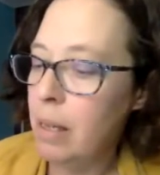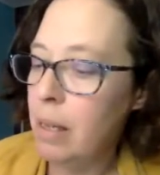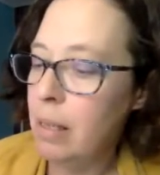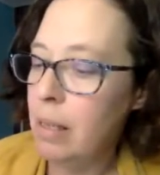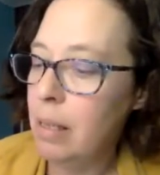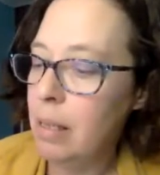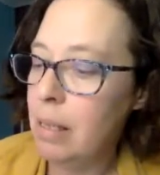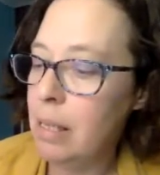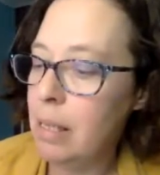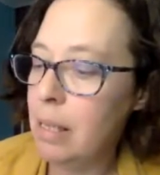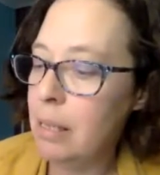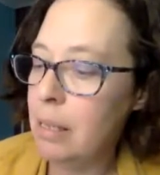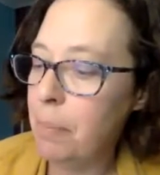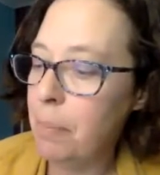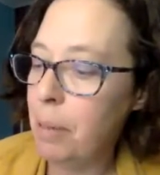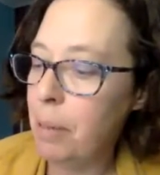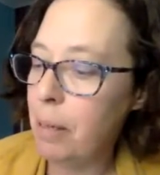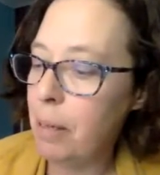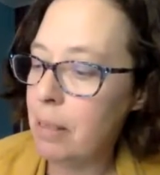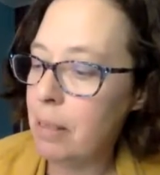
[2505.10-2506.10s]
The
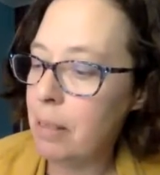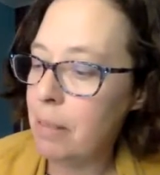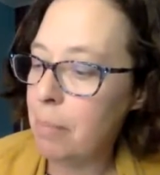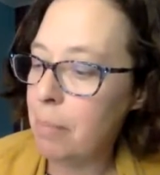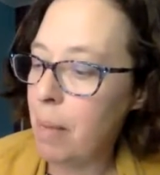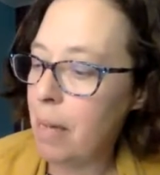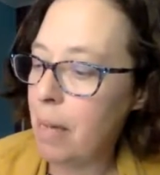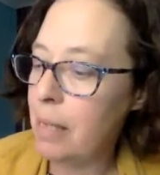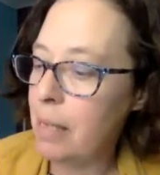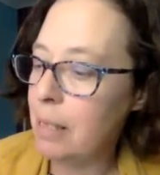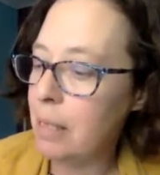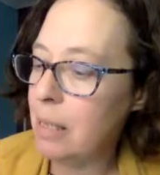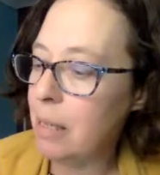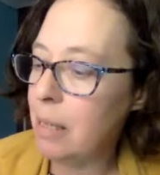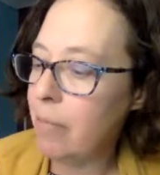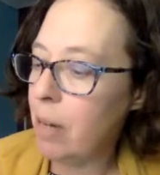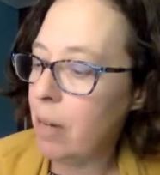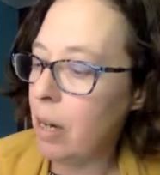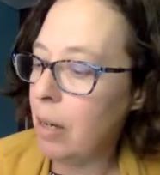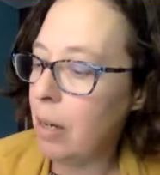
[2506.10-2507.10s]
disappearance of medicine
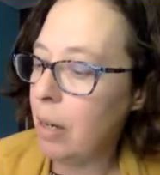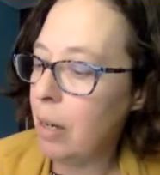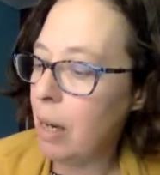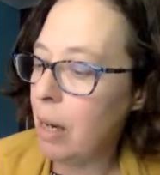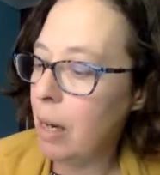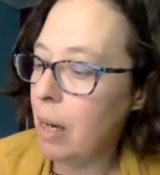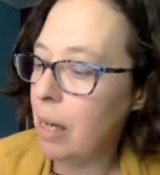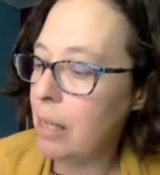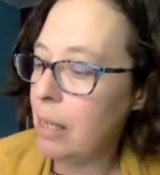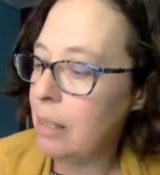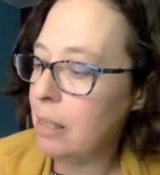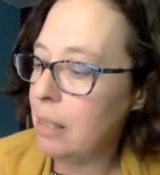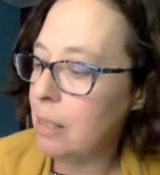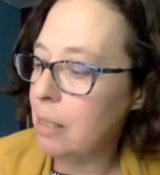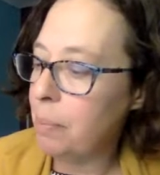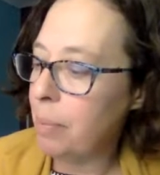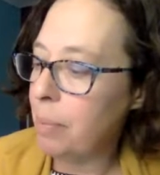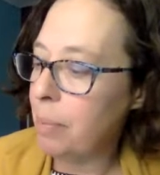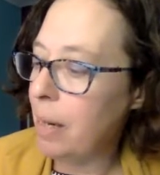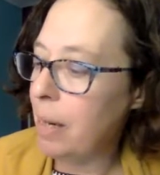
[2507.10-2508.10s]
of all kinds has
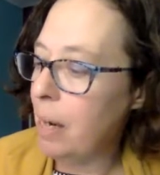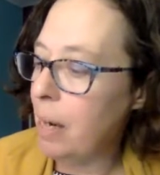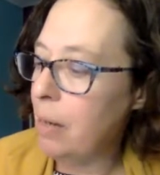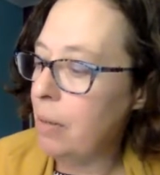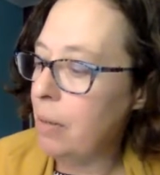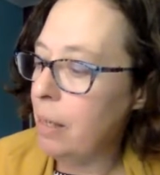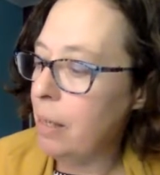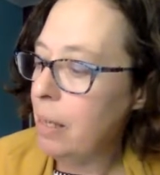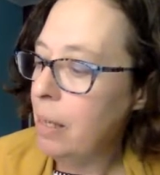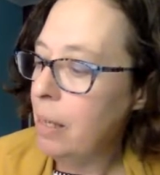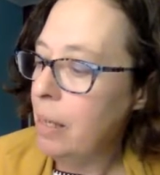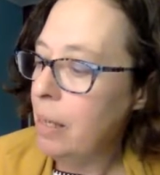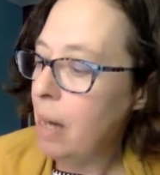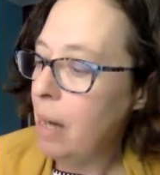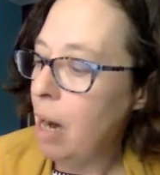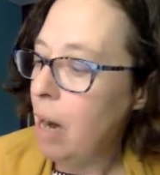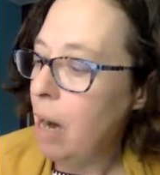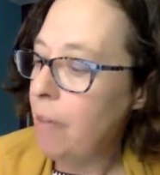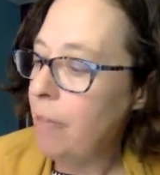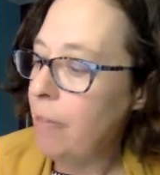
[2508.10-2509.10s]
played out
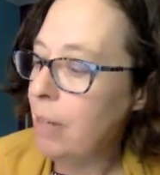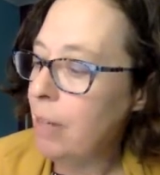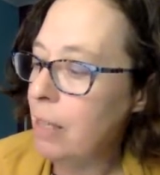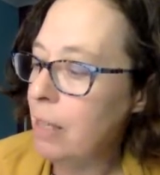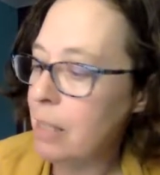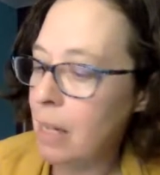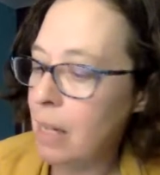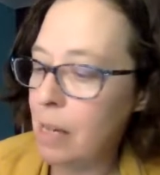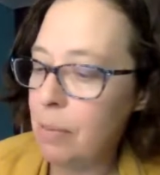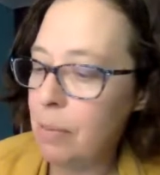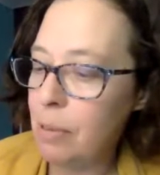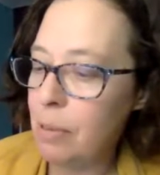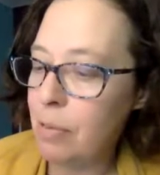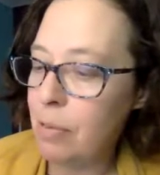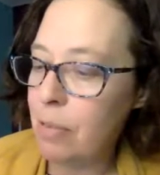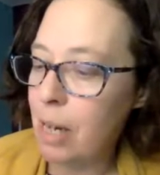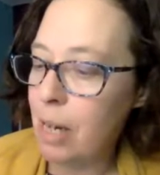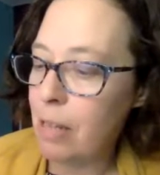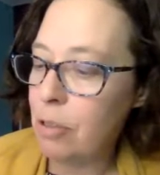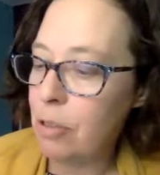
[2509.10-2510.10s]
often in times of
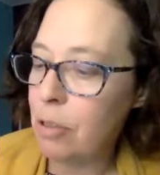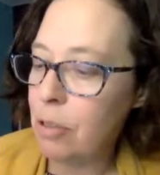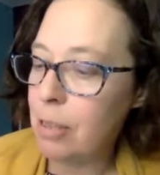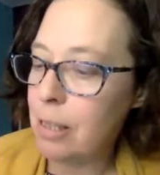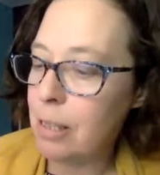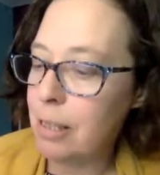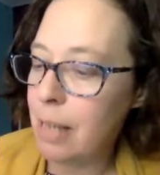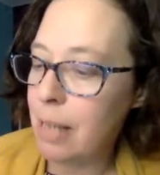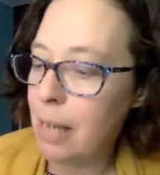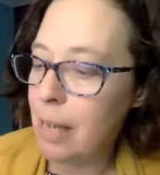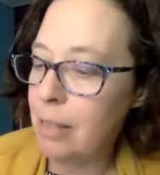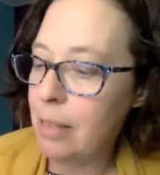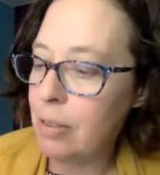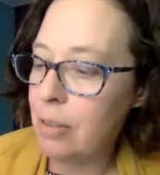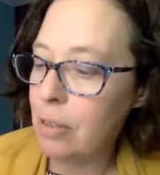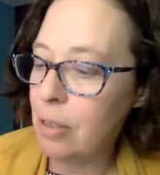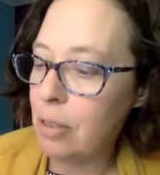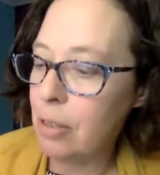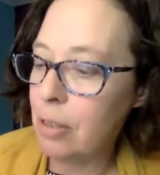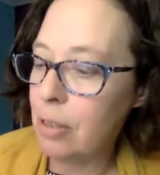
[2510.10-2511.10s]
natural
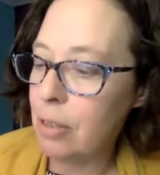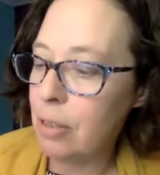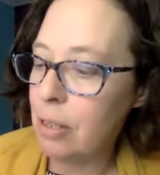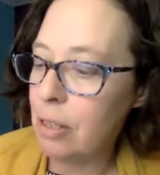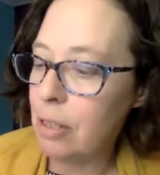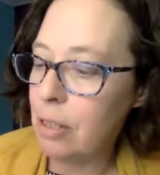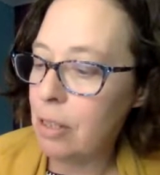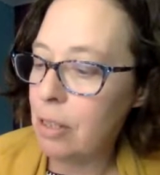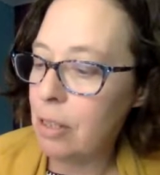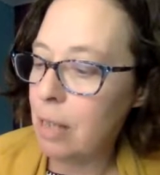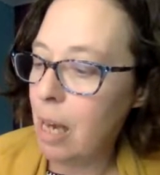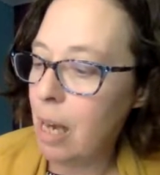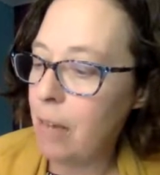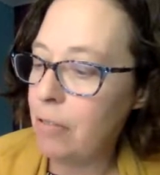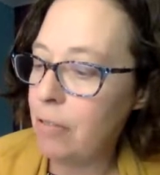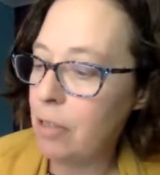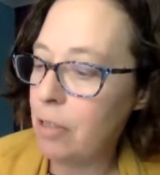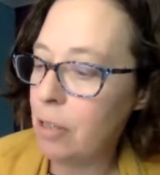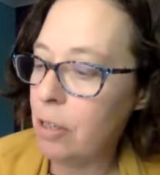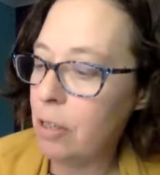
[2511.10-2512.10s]
disaster, such as
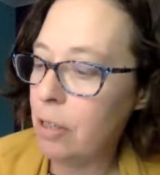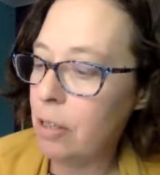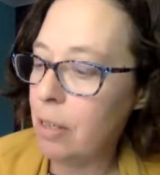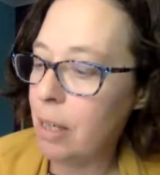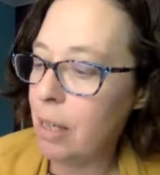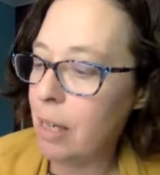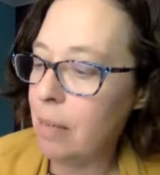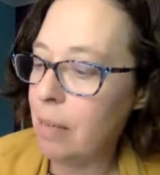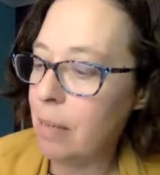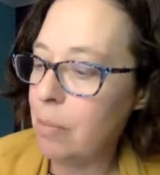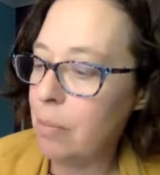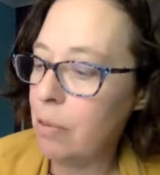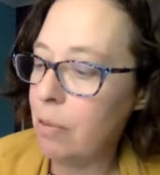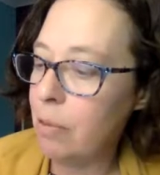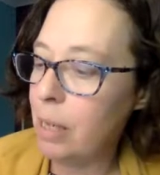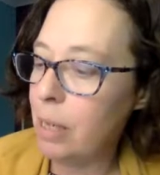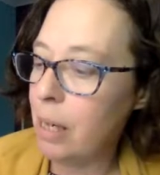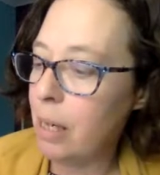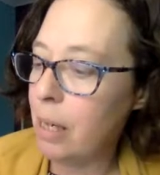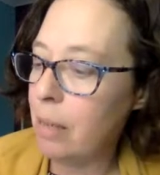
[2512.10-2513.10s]
after Hurricane
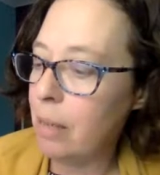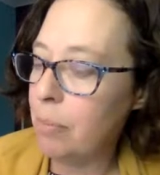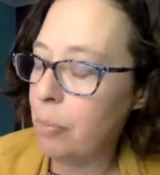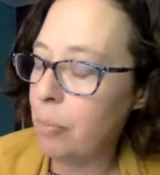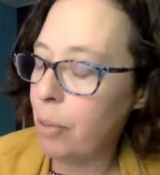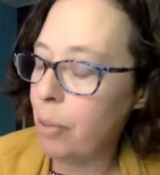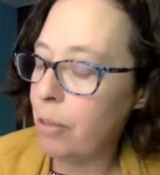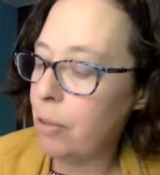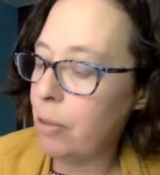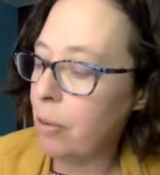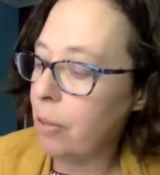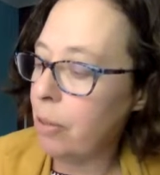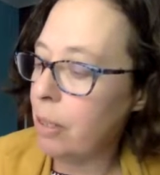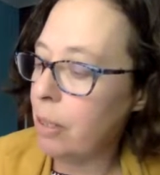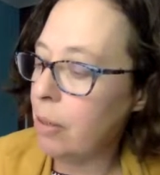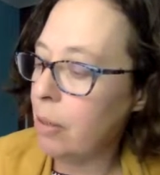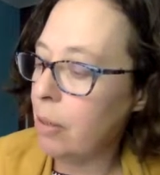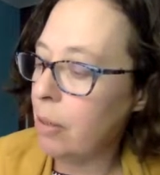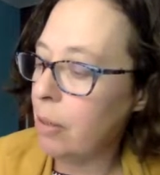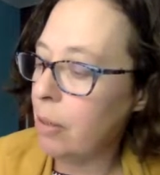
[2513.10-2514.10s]
Maria in Puerto
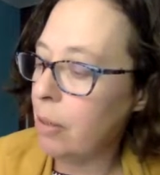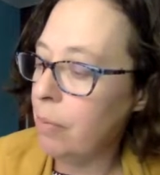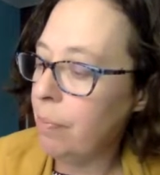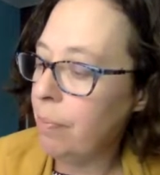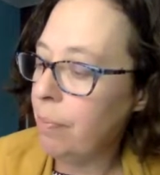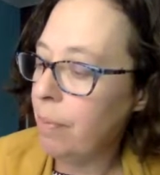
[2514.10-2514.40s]
Rico.